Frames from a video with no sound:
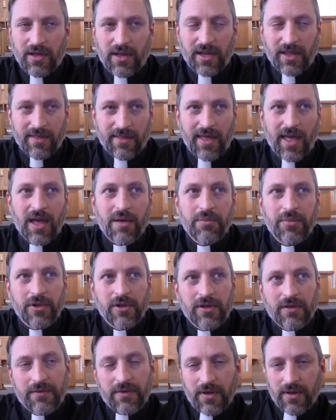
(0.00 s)
an
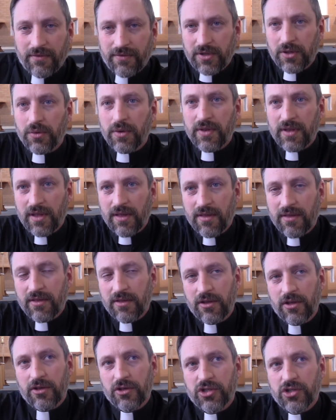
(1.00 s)
example of a few of
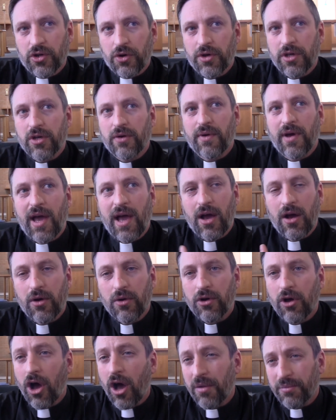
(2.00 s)
these to show you how
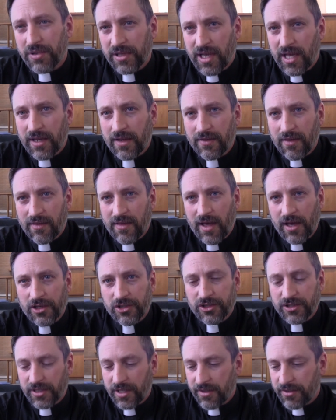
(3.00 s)
complicated this
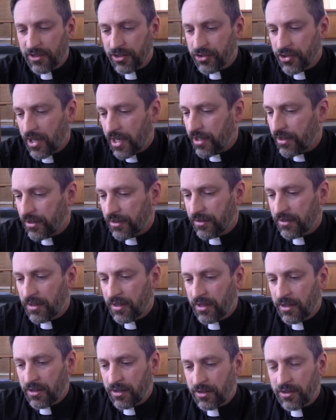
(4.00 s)
actually is to try
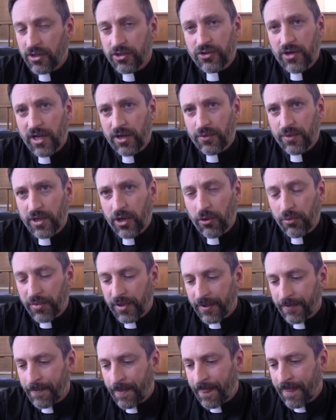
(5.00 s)
to
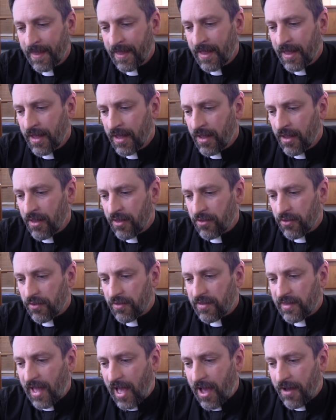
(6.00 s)
reopen. So
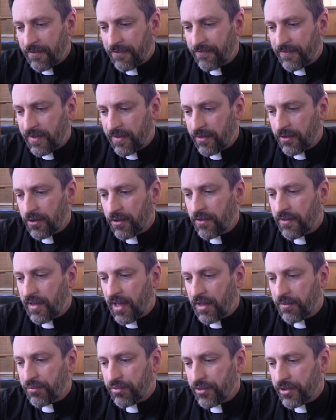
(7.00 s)
staff, visitors,
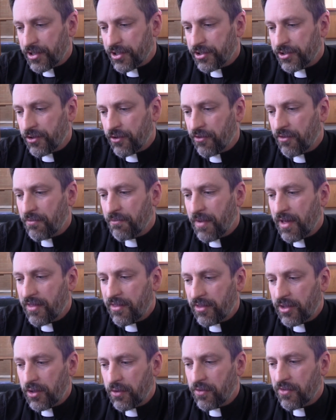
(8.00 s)
and parishioners
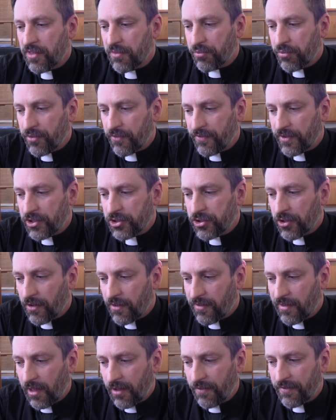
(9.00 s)
must use the provincial
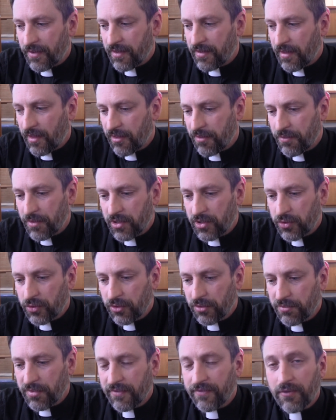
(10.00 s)
self-assessment
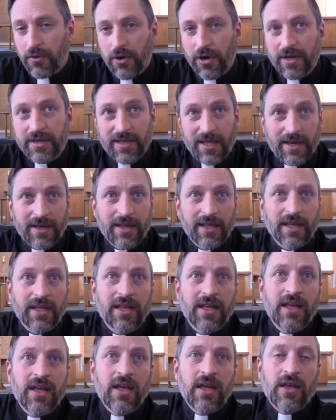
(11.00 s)
tool before attending.
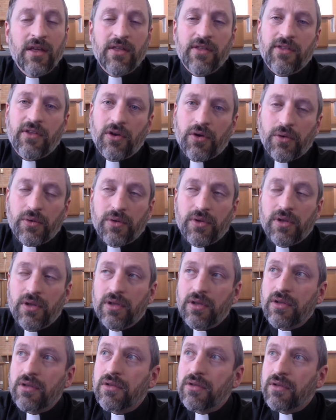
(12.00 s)
So
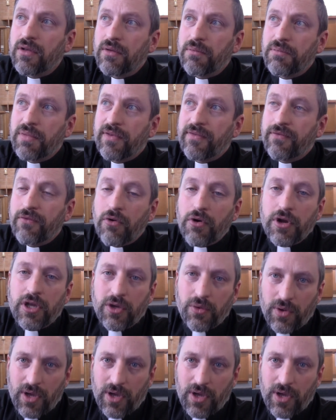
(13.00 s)
before you